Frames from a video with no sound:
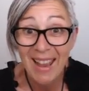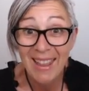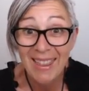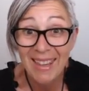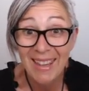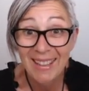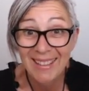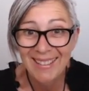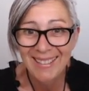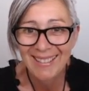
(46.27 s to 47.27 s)

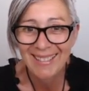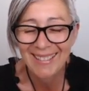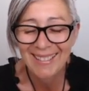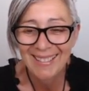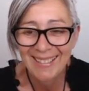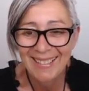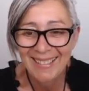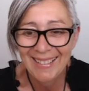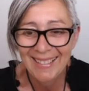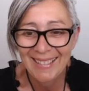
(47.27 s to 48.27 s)

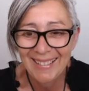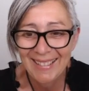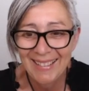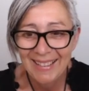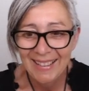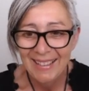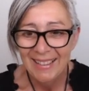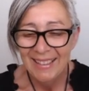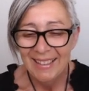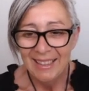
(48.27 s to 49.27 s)

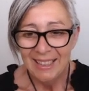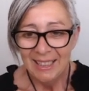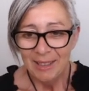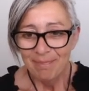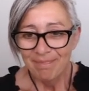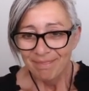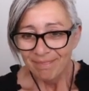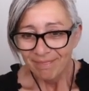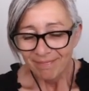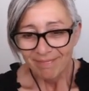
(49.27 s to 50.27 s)

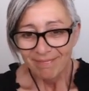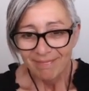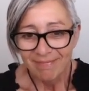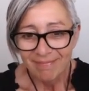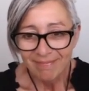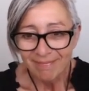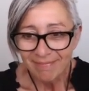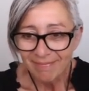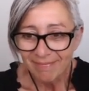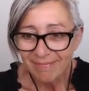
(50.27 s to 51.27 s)

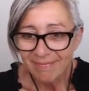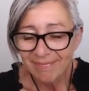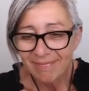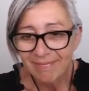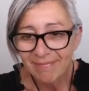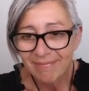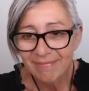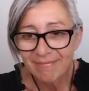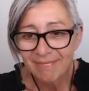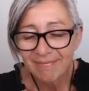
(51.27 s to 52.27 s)

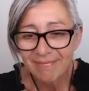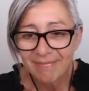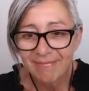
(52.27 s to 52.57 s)
[no speech]